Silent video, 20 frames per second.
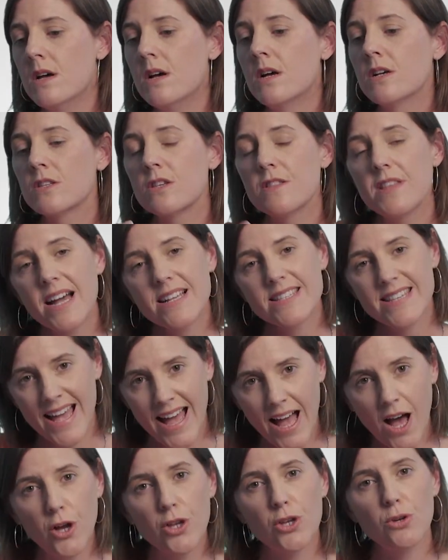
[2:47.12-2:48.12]
So that's
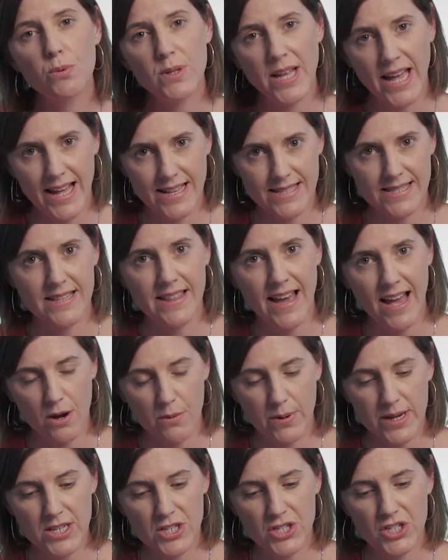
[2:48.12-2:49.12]
how you would answer that
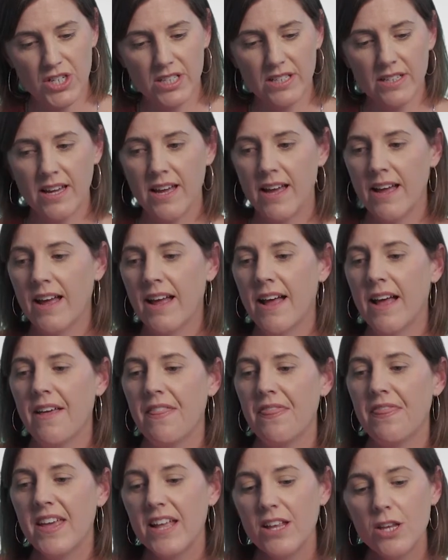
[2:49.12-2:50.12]
question.
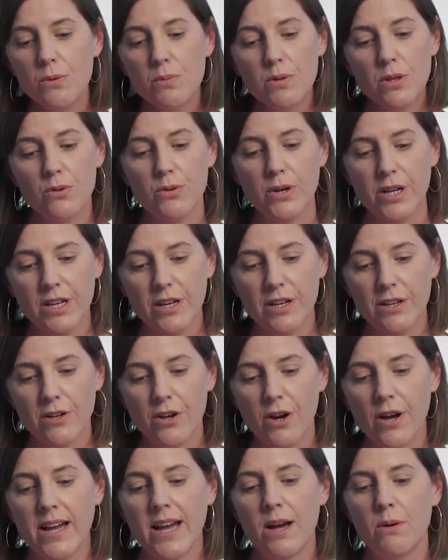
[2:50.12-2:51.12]
Then you would look at it and
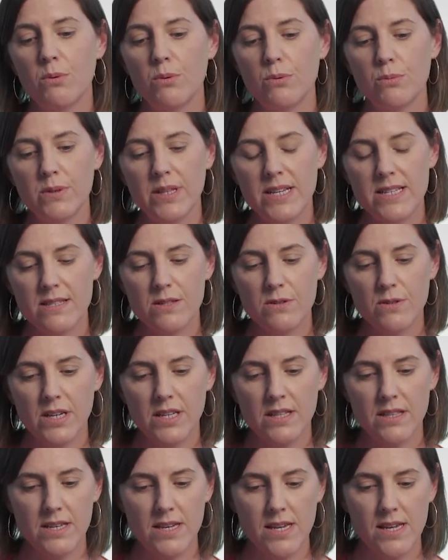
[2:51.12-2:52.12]
go, okay, well, let's look
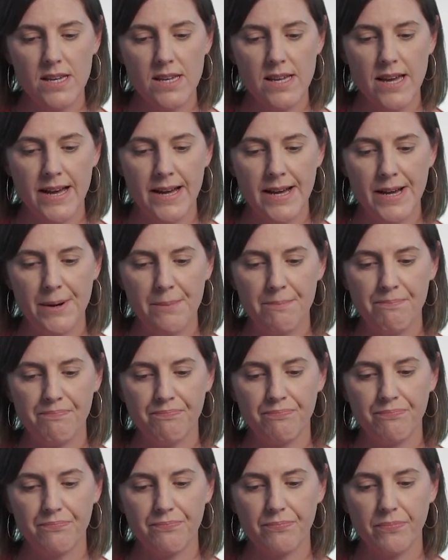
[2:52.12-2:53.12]
at the
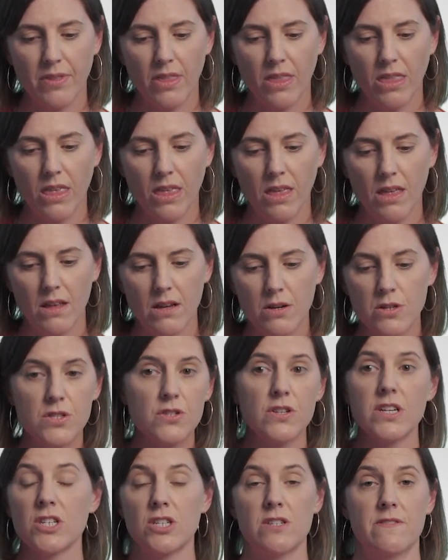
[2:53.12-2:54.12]

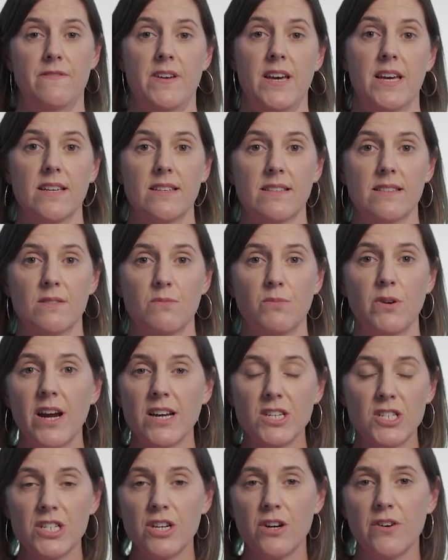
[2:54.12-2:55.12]
construction phase. We're
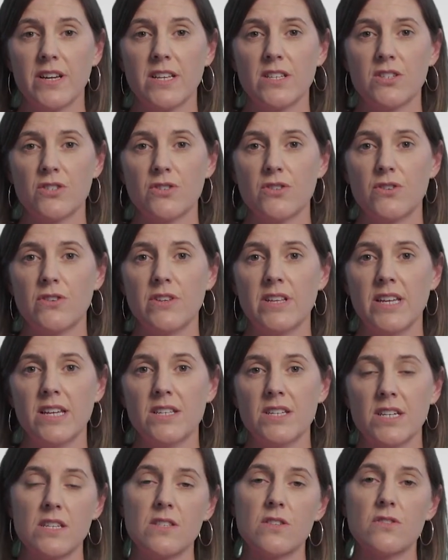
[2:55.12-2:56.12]
actually going to need
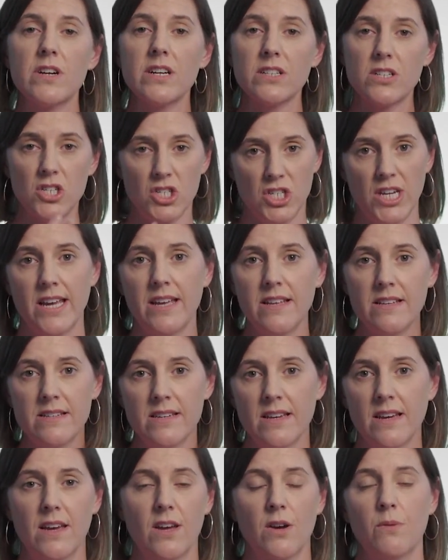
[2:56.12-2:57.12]
to construct a shed.
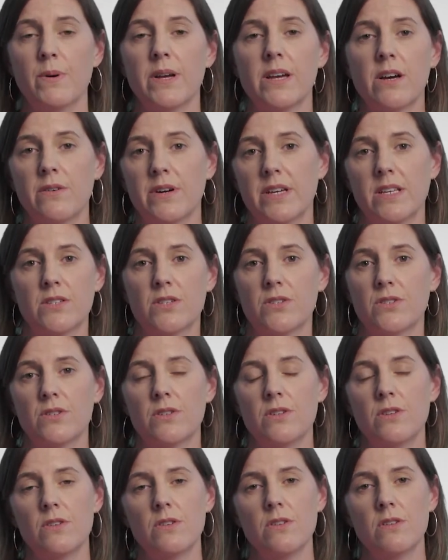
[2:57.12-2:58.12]
We're going
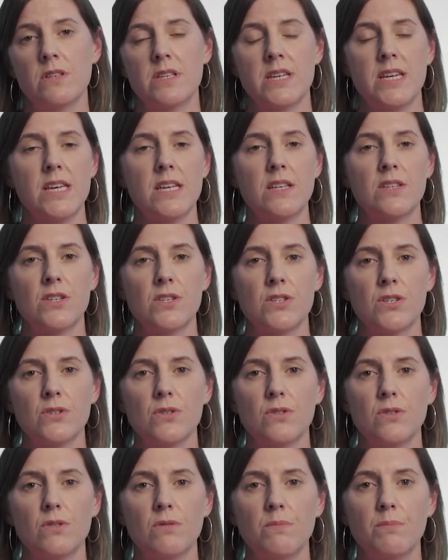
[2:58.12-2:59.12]
to need
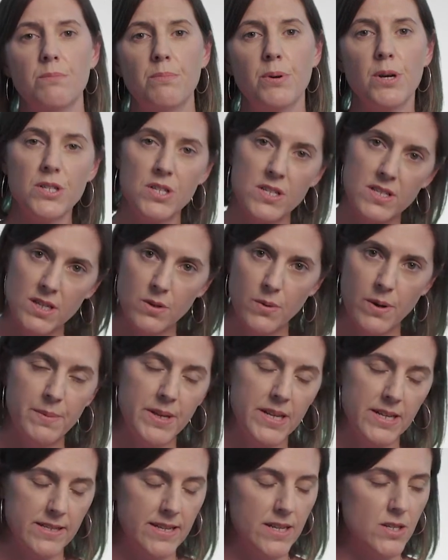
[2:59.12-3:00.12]
to purchase the
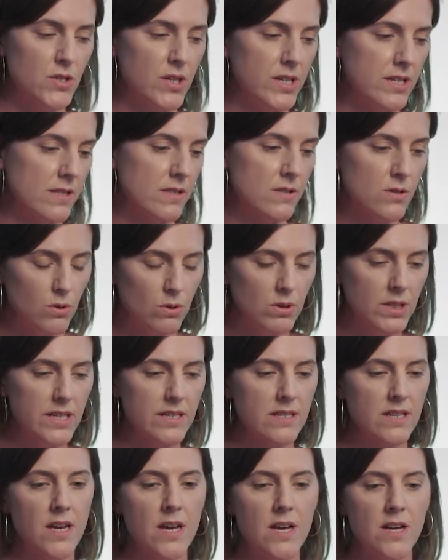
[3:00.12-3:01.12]
equipment, etc., install
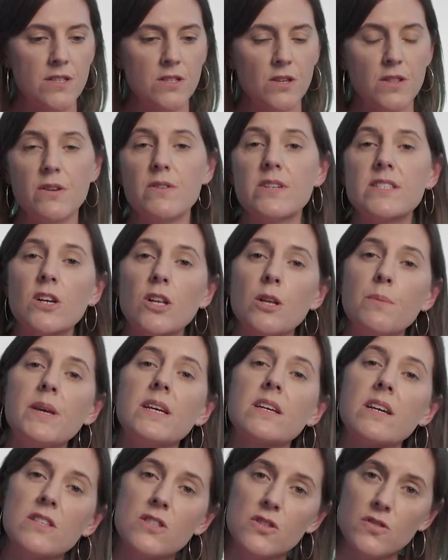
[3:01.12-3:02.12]
it. So there is going to be
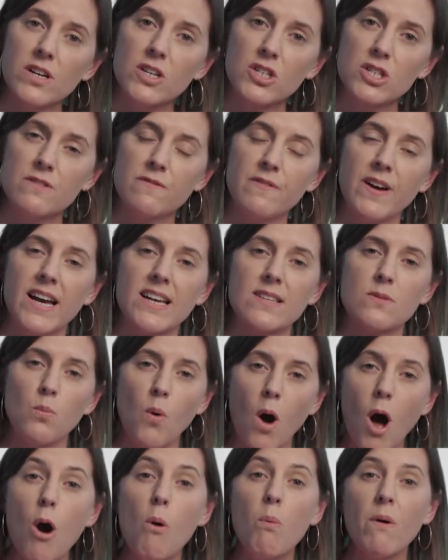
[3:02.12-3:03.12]
a construction phase.
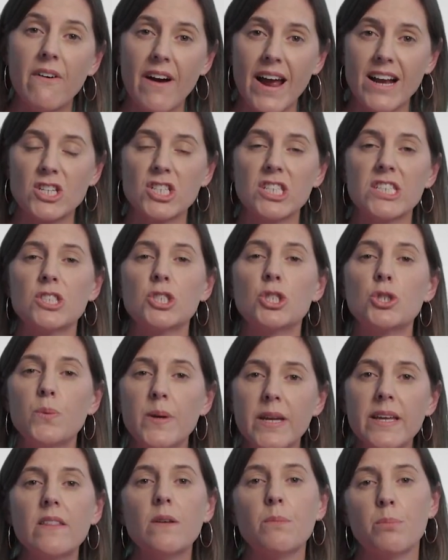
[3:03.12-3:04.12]
While we're actually doing the